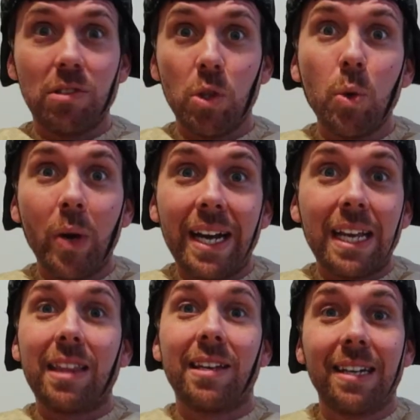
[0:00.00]
do
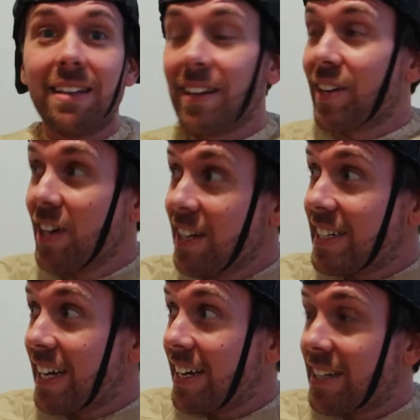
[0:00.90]
anything, the
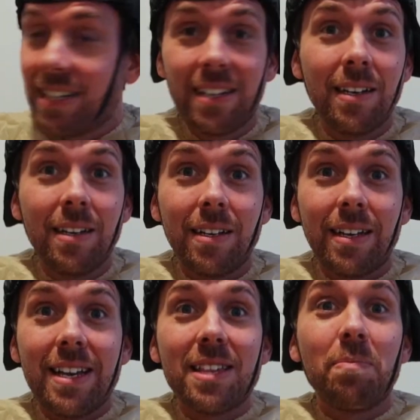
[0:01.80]
content
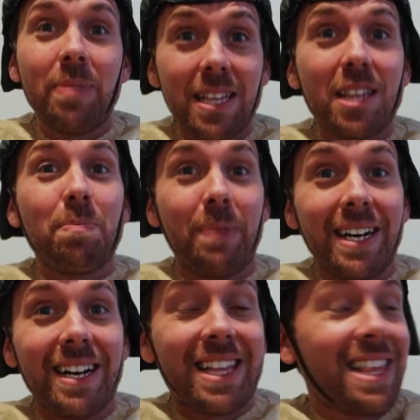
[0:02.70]
is a bit
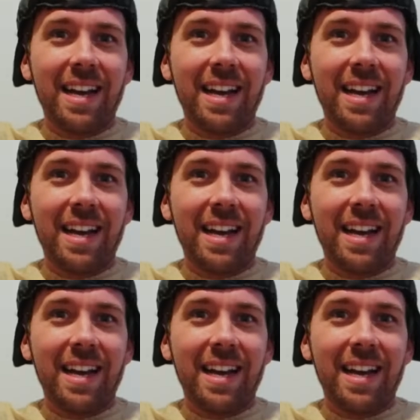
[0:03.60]
sparse.